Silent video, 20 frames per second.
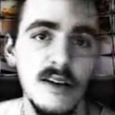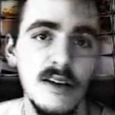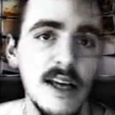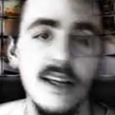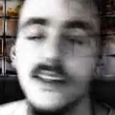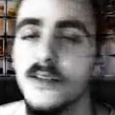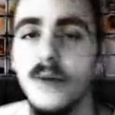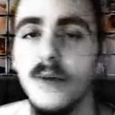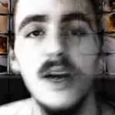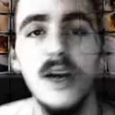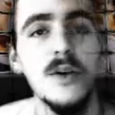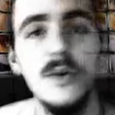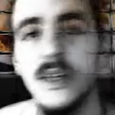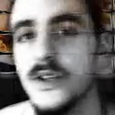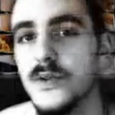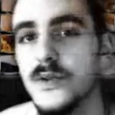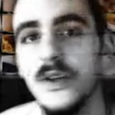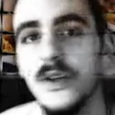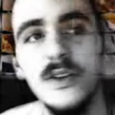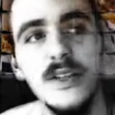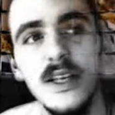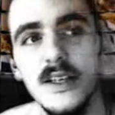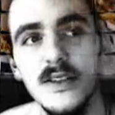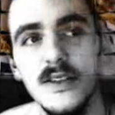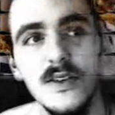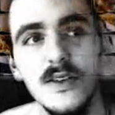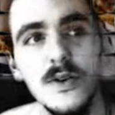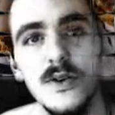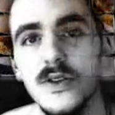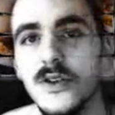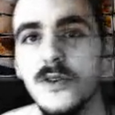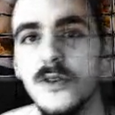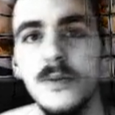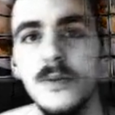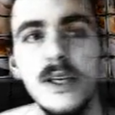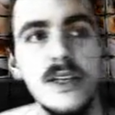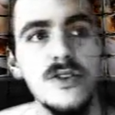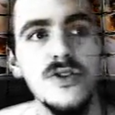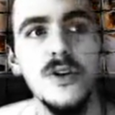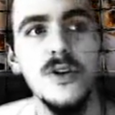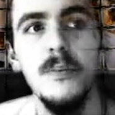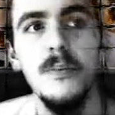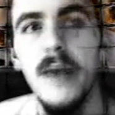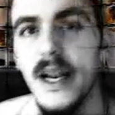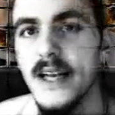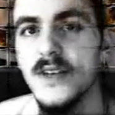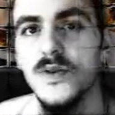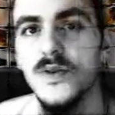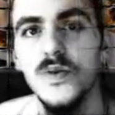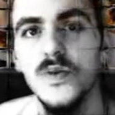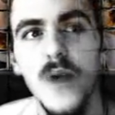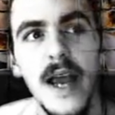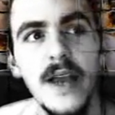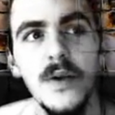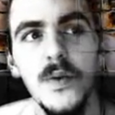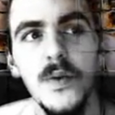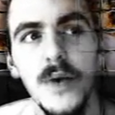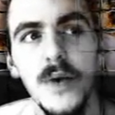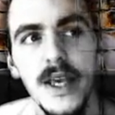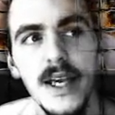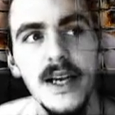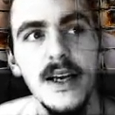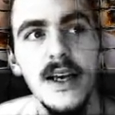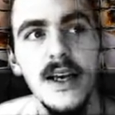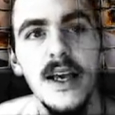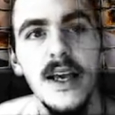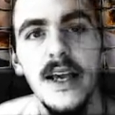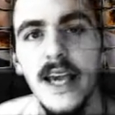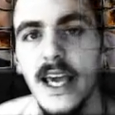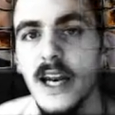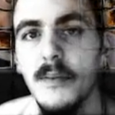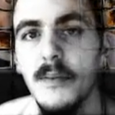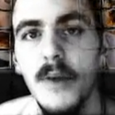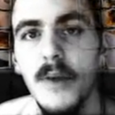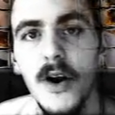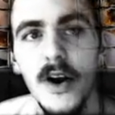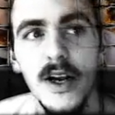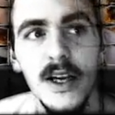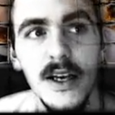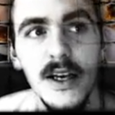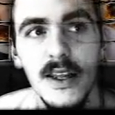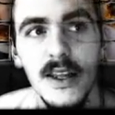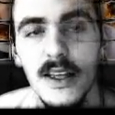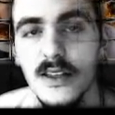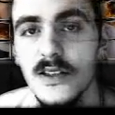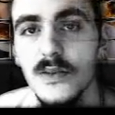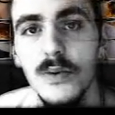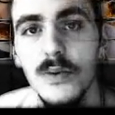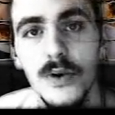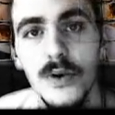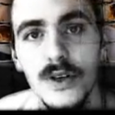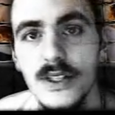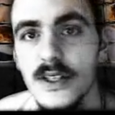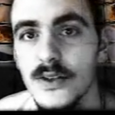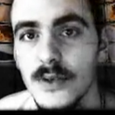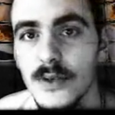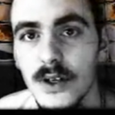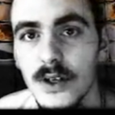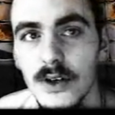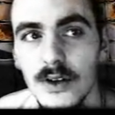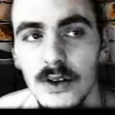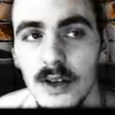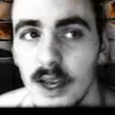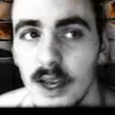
It doesn't matter what Israel does. There will still be a tremendous right wing in America that supports Israel.